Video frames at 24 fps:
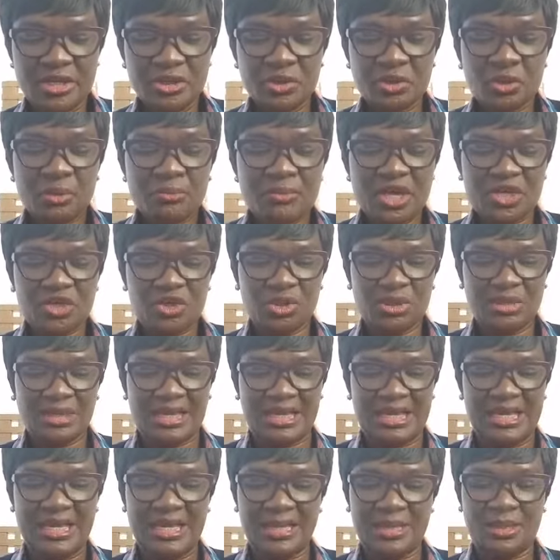So make sure
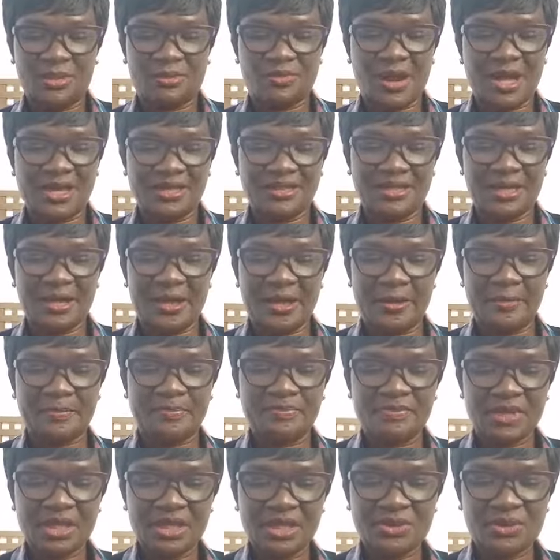they hear the right time.
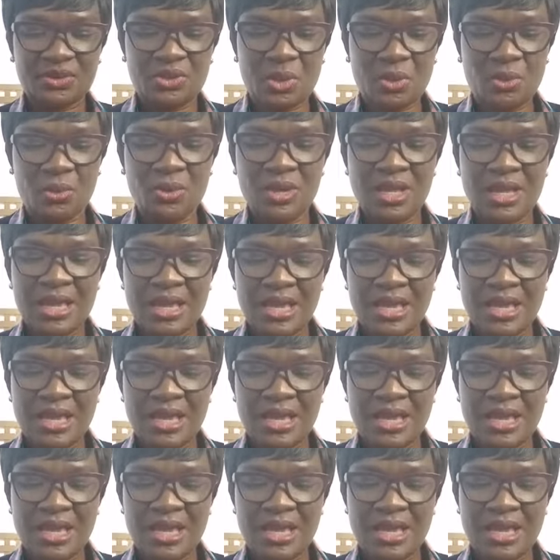So